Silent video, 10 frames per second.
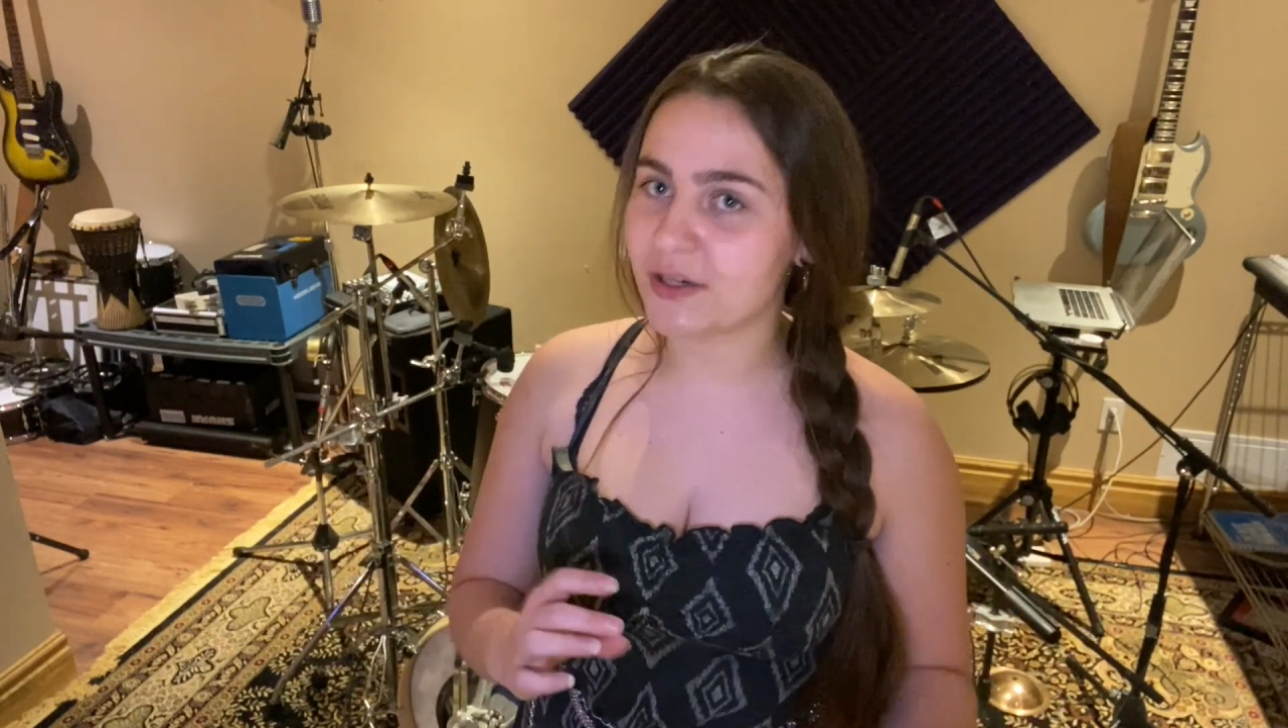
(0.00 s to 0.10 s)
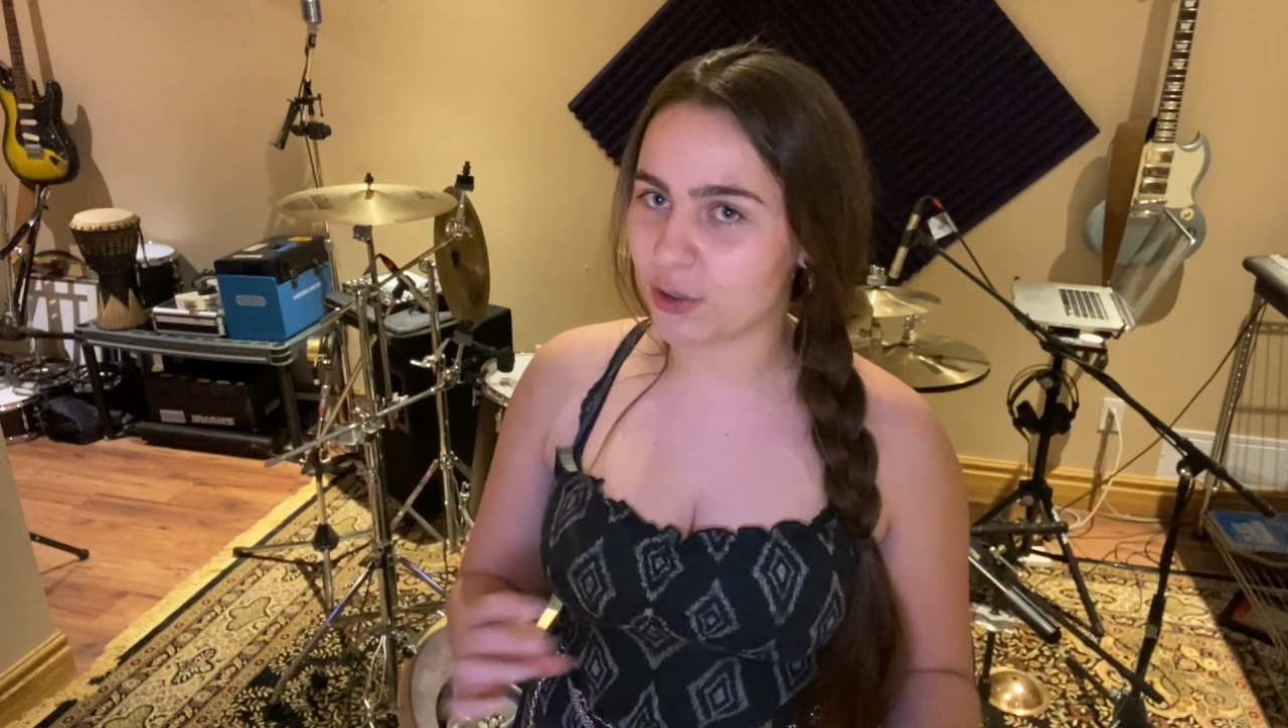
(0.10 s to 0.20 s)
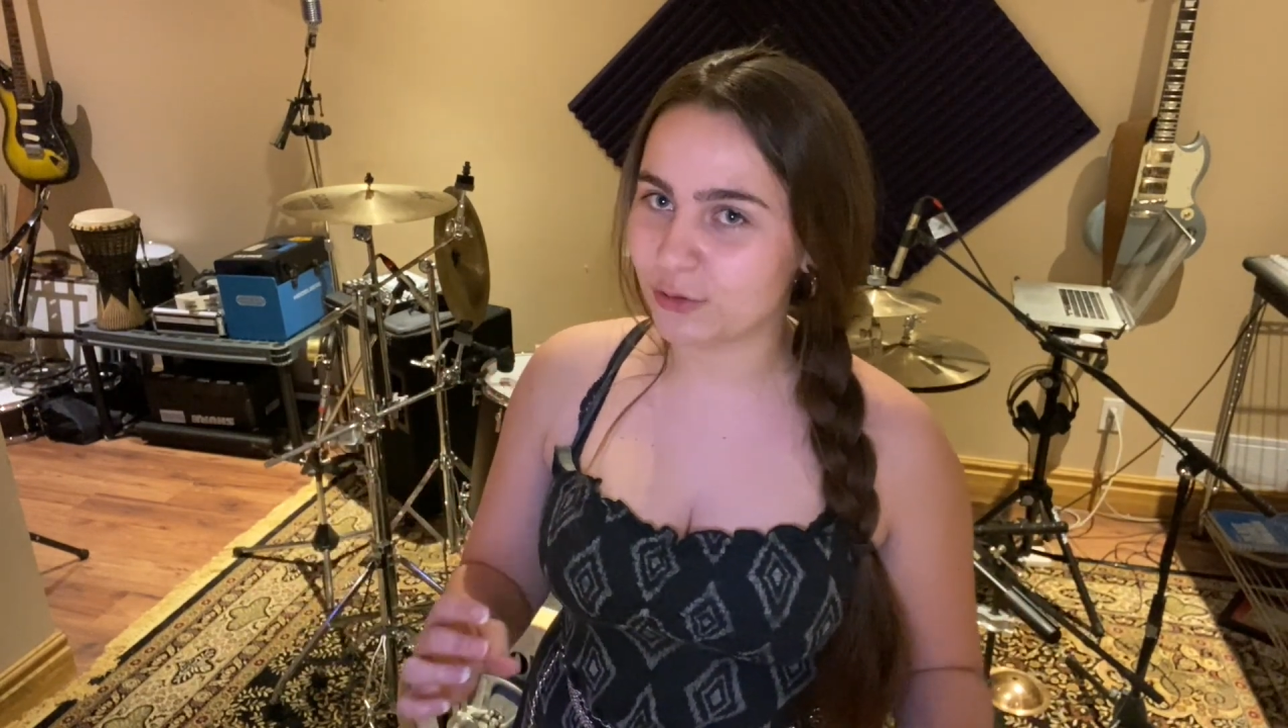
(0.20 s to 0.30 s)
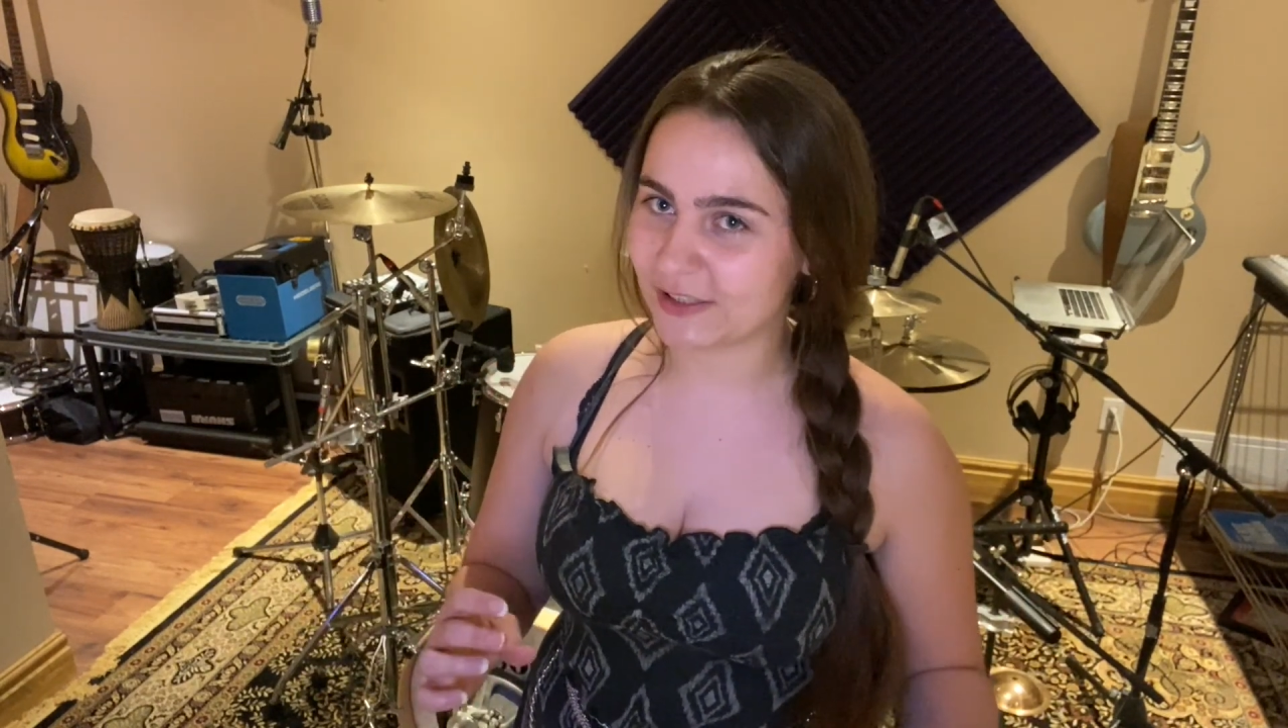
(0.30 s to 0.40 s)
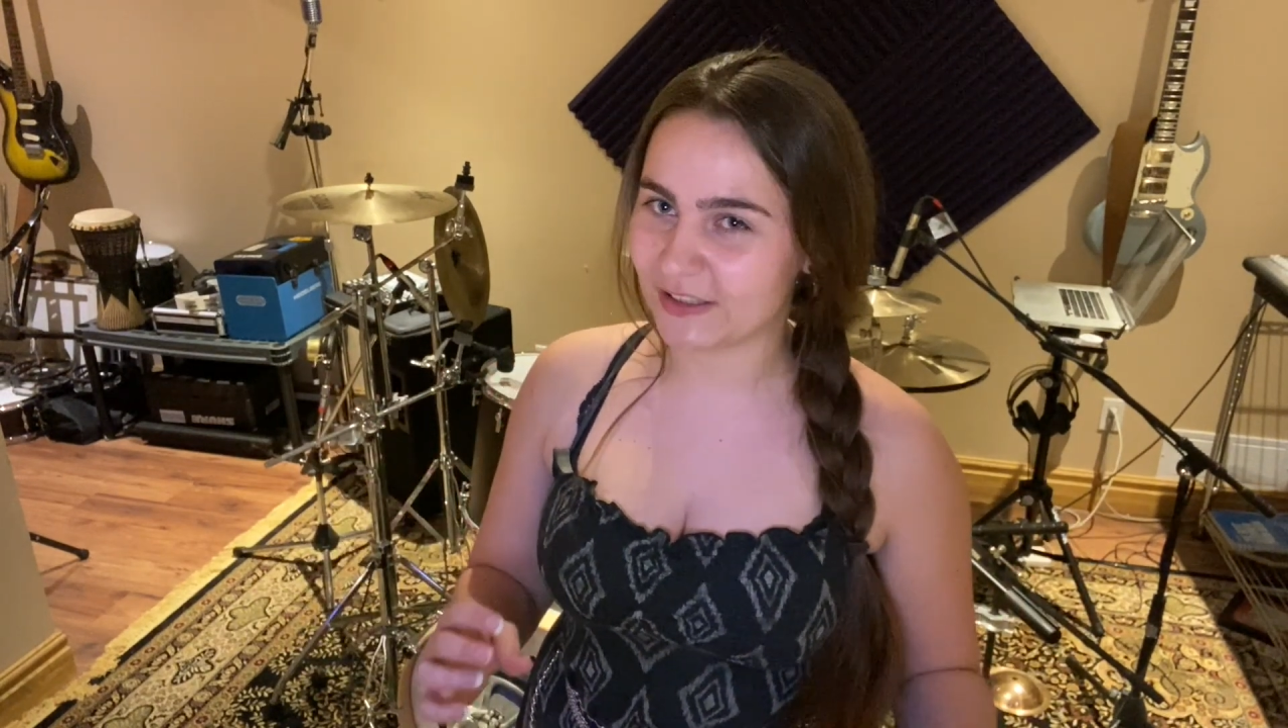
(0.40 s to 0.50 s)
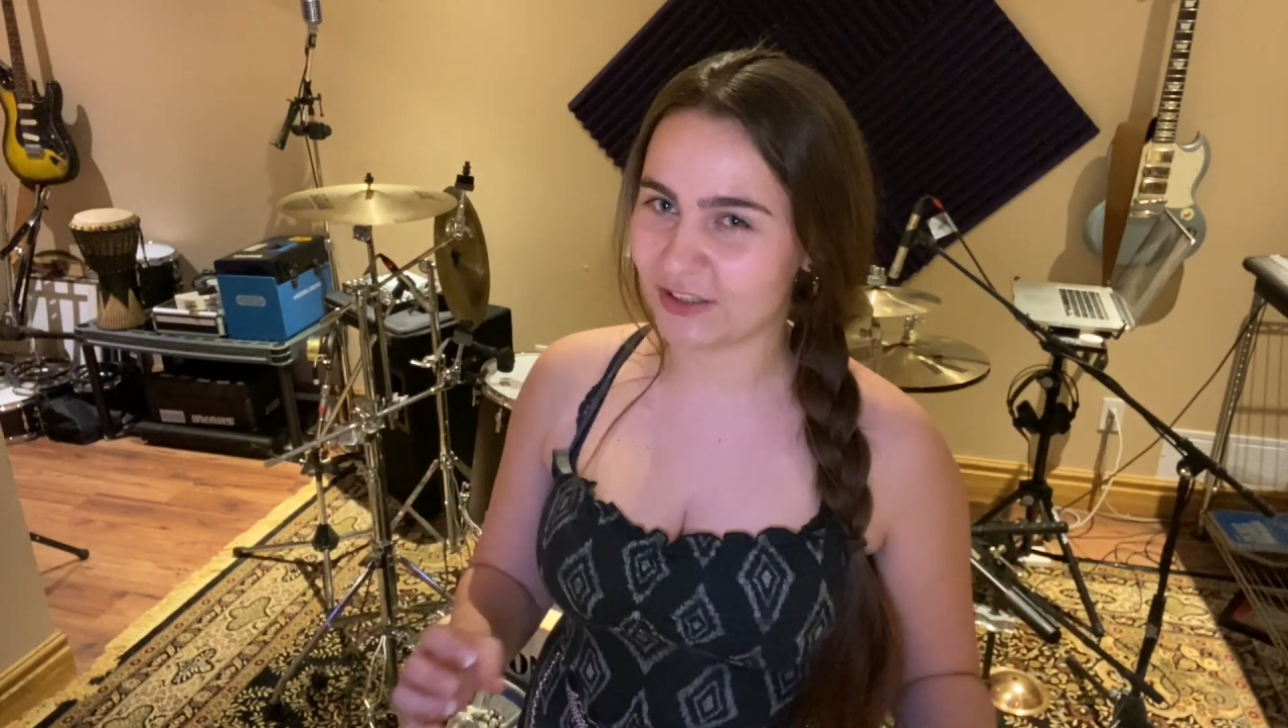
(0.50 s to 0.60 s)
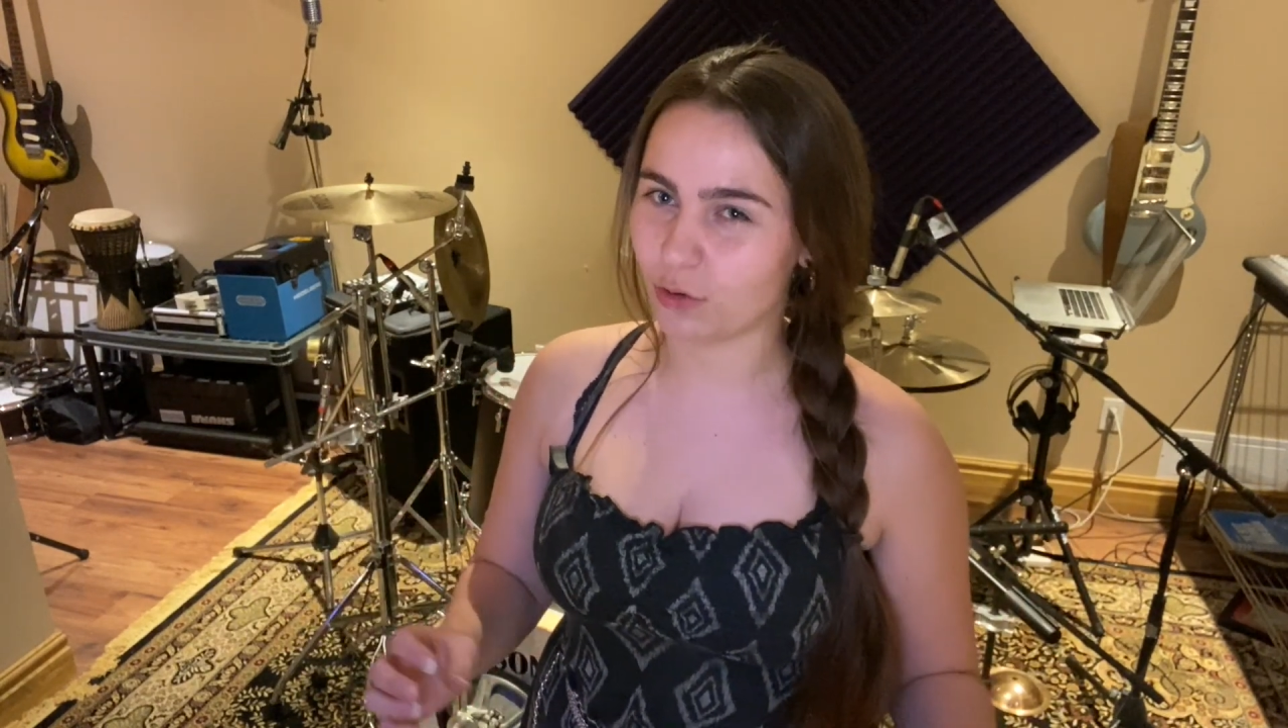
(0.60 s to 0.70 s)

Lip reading: notes in an